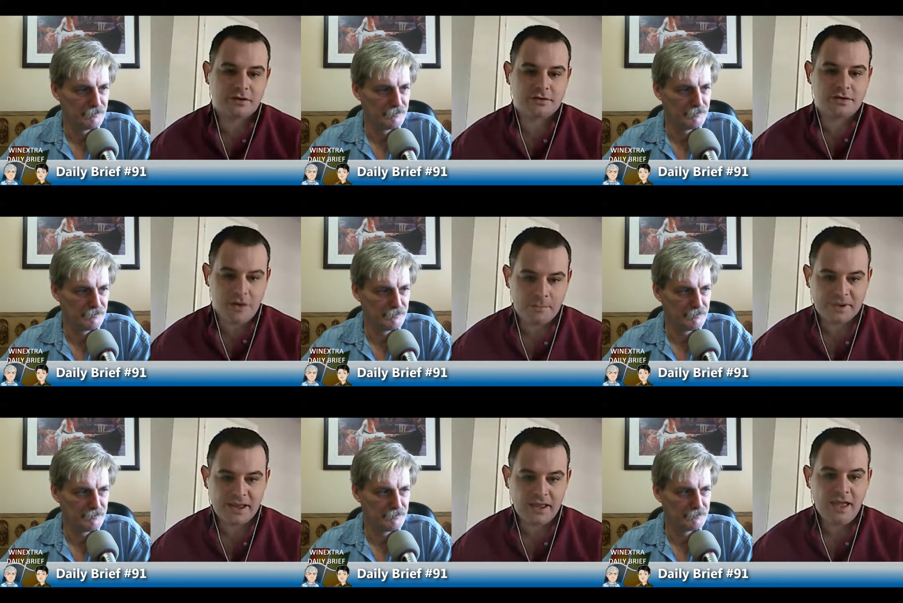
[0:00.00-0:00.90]

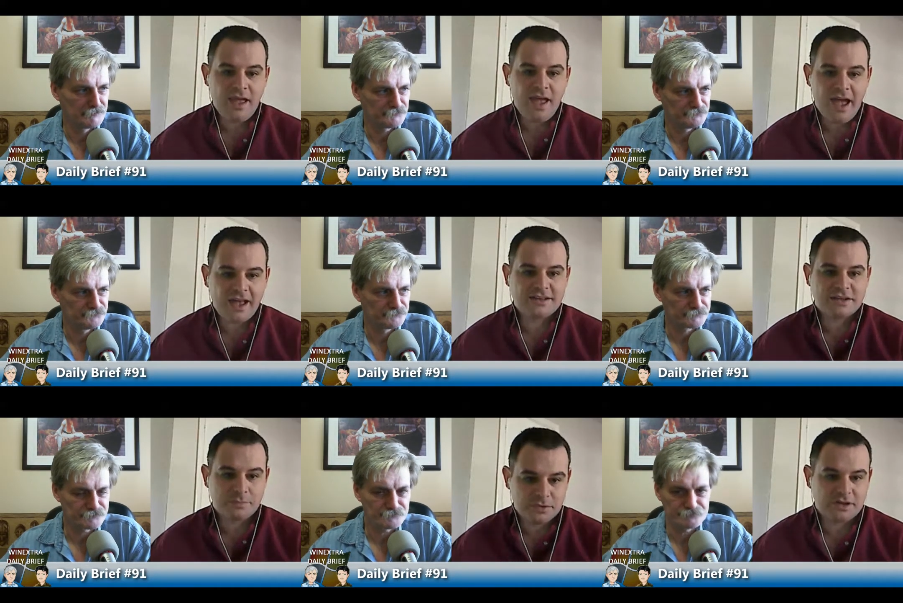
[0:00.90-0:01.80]
Speaker 1: company has a
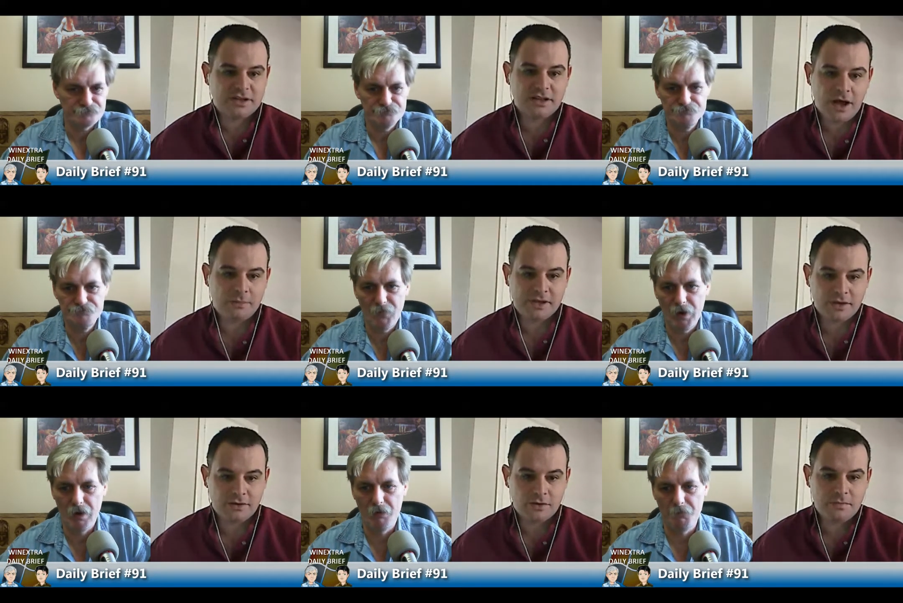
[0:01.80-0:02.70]
bloody
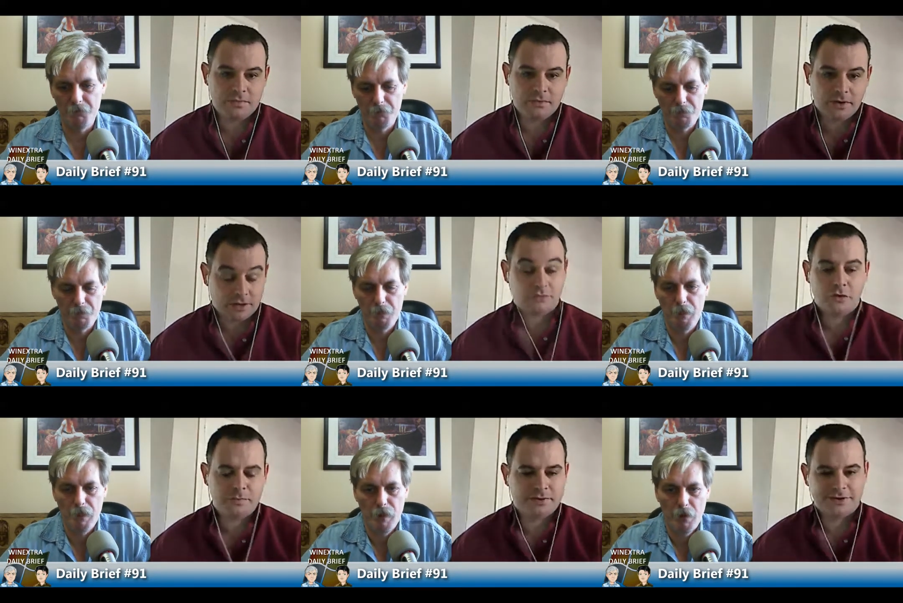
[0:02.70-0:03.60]
lobbying
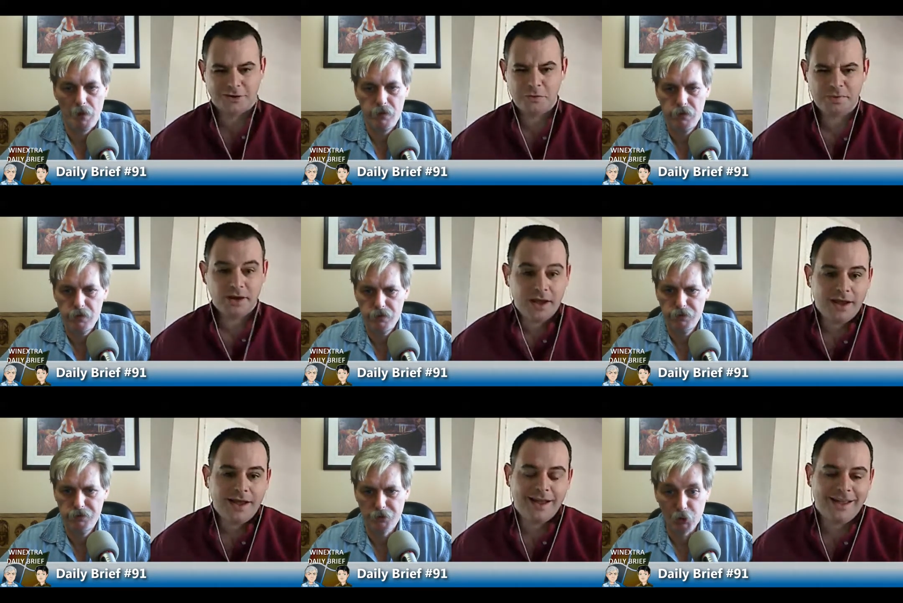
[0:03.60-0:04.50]
group
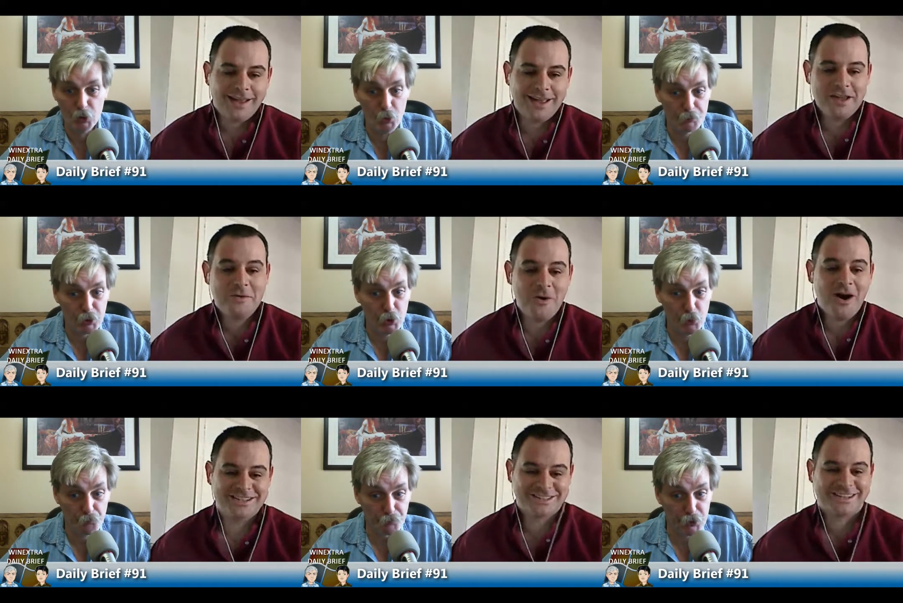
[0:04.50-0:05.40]
Speaker 2: in
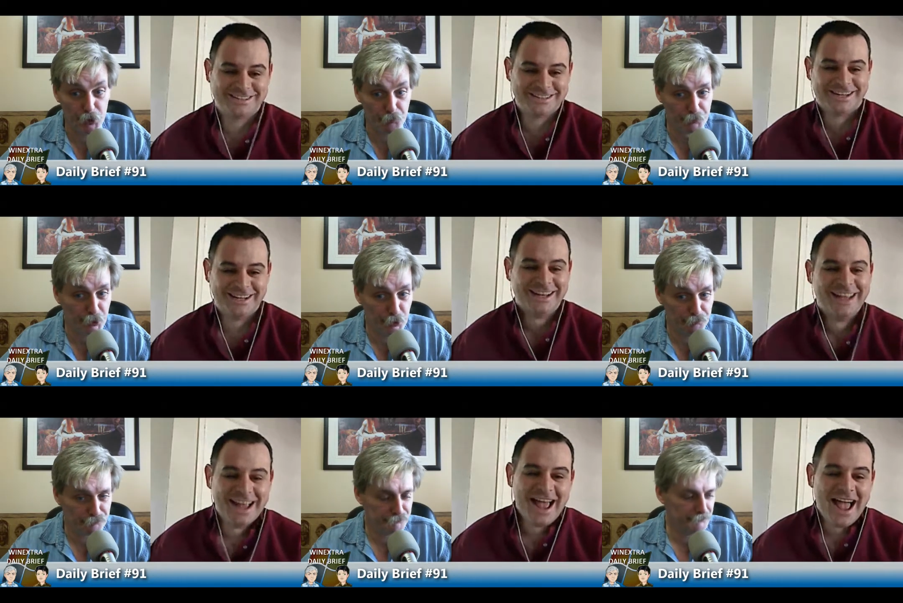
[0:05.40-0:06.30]
Washington.
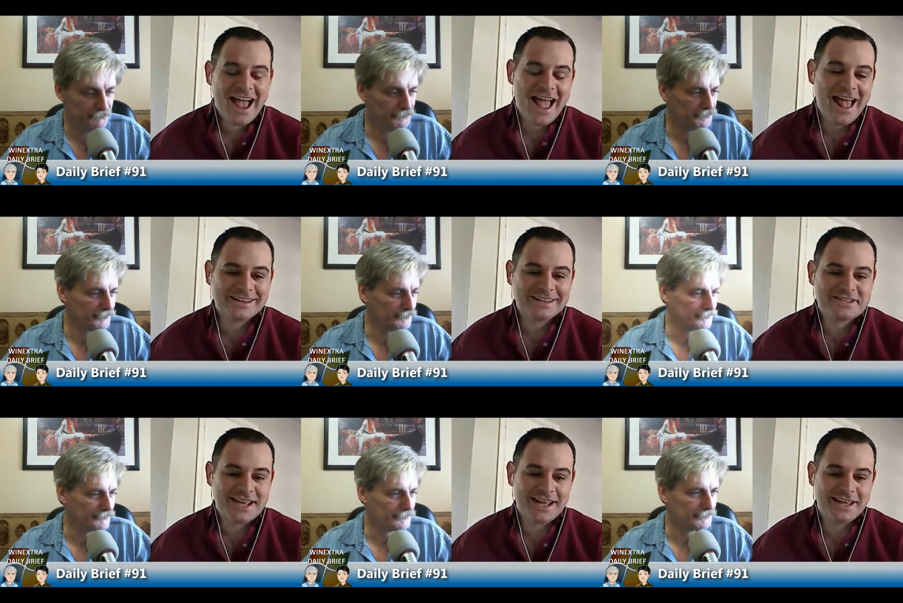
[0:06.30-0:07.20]
Speaker 1: And,
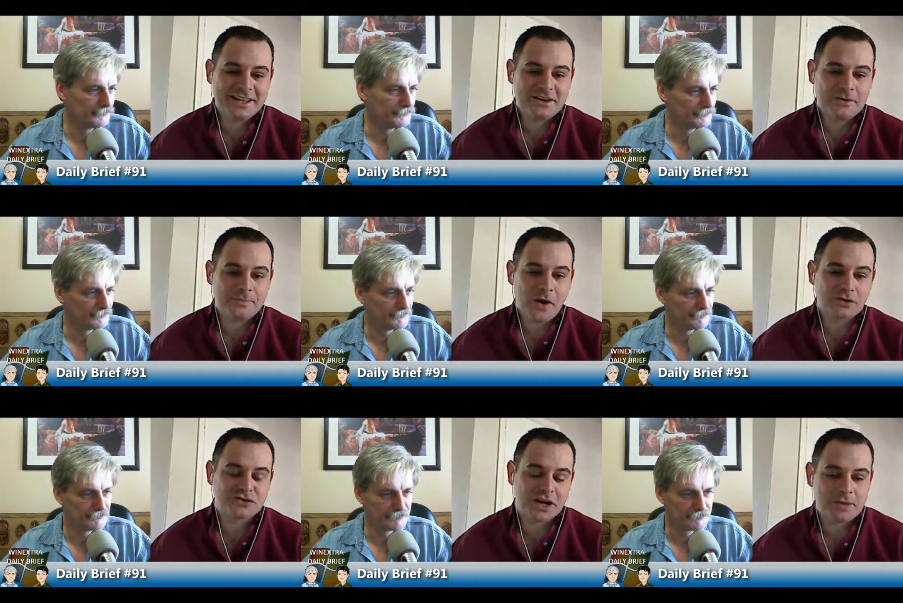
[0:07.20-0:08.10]
you know, all
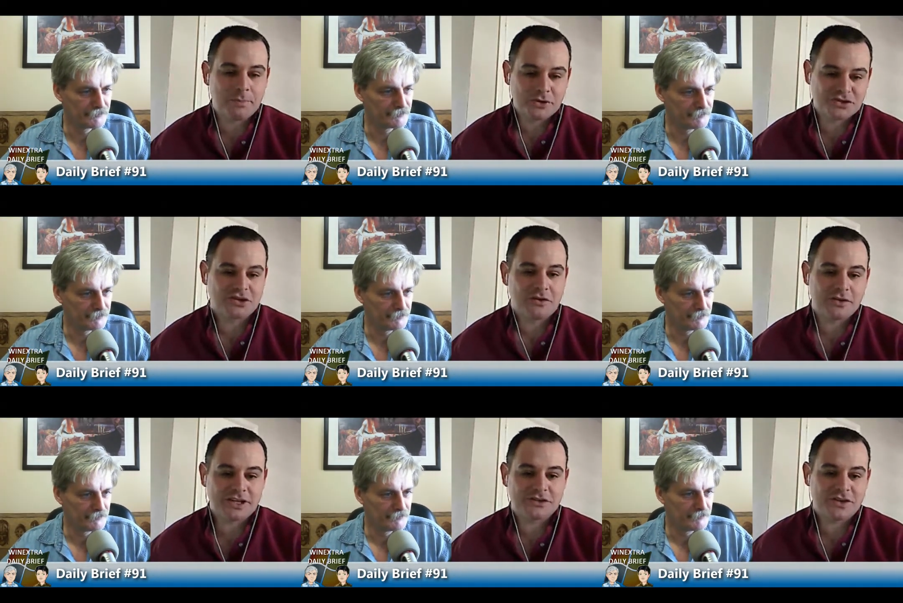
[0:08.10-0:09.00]
trying to push their
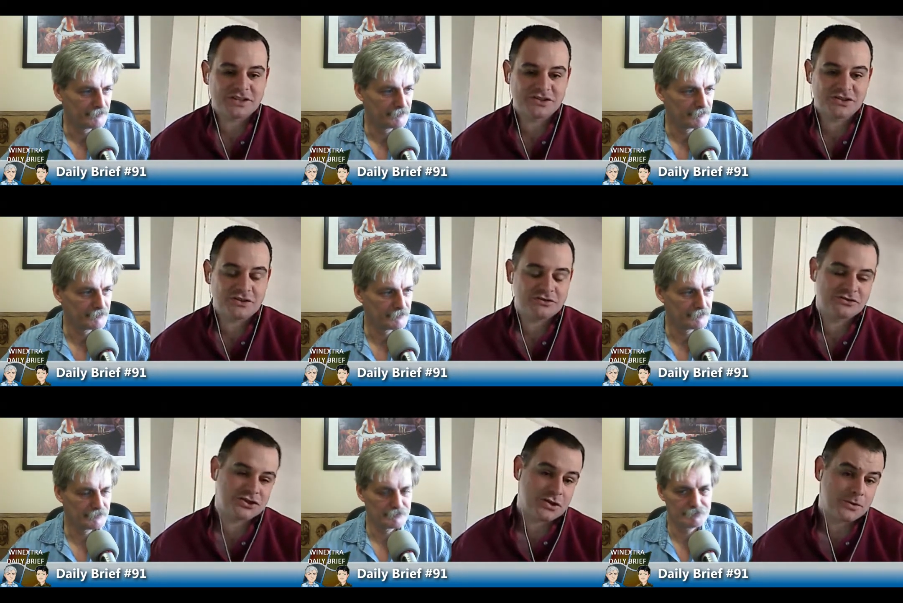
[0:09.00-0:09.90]
own interests
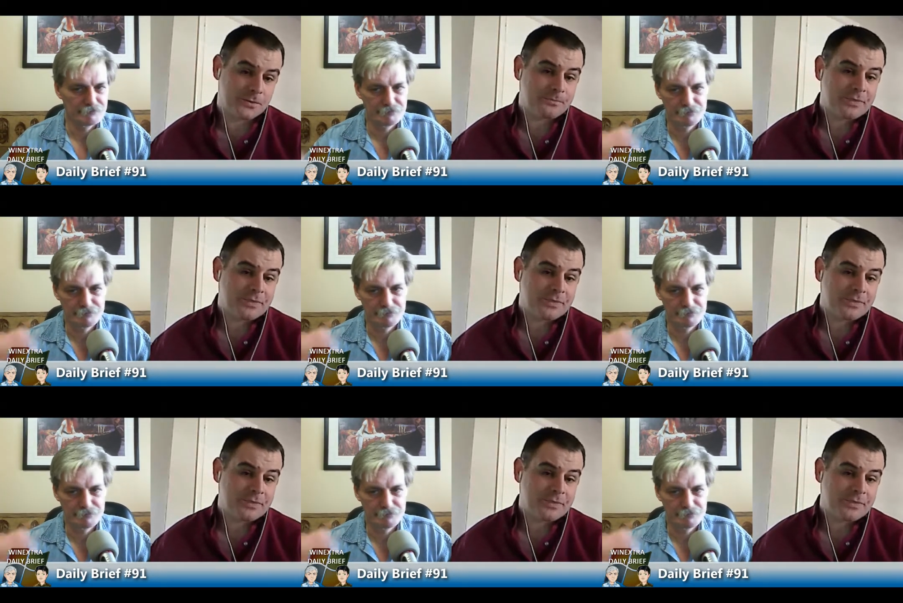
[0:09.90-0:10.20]
through.